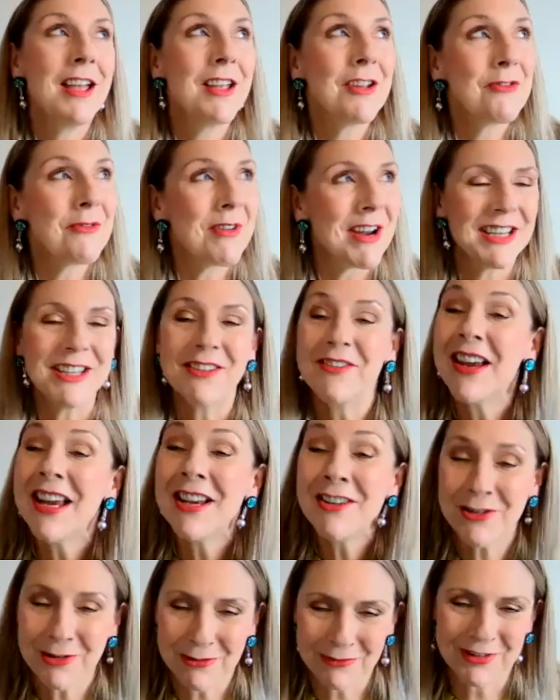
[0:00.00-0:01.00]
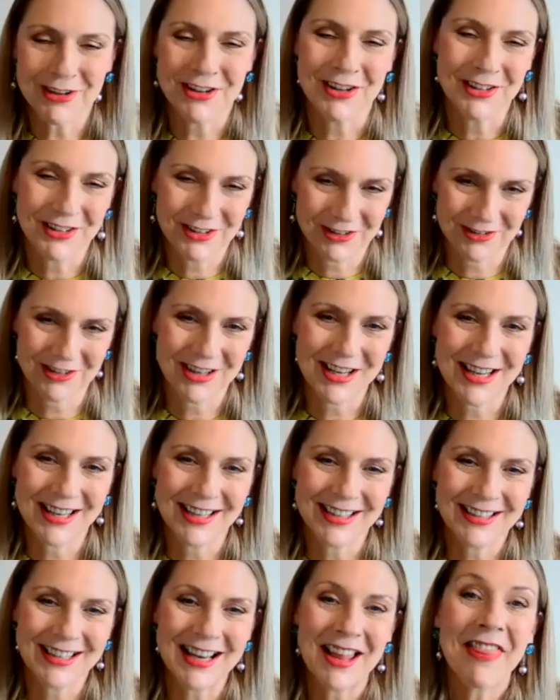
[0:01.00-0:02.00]
creative introvert
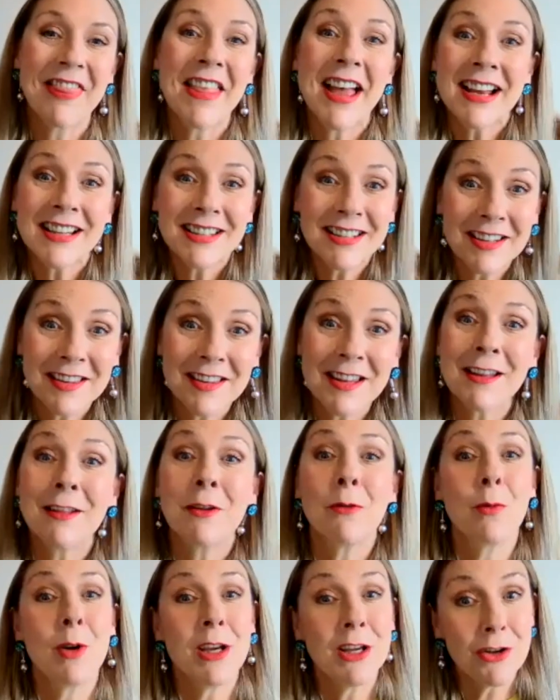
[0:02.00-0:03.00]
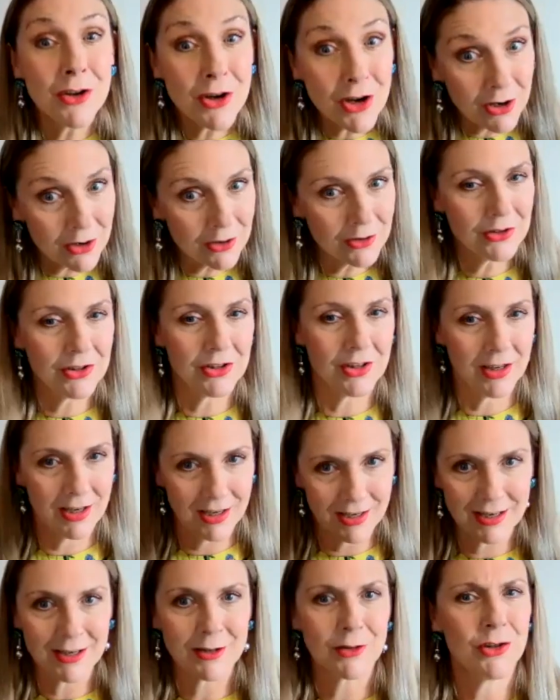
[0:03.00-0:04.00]
streaks, and that's the thing that we nurture
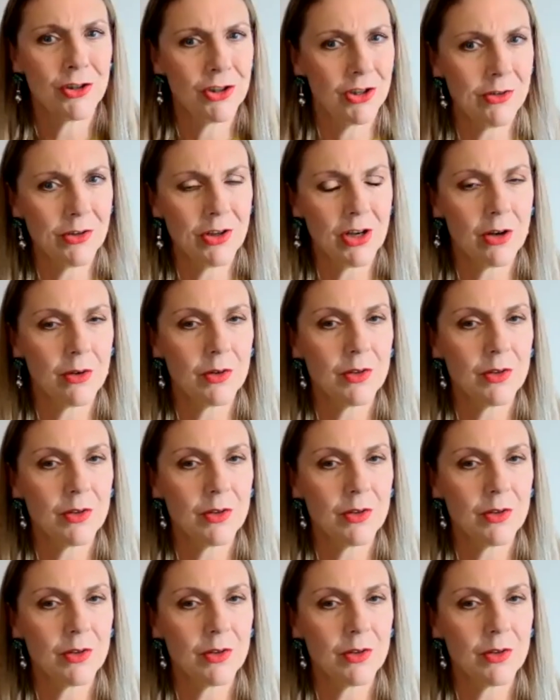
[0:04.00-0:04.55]
in our studio.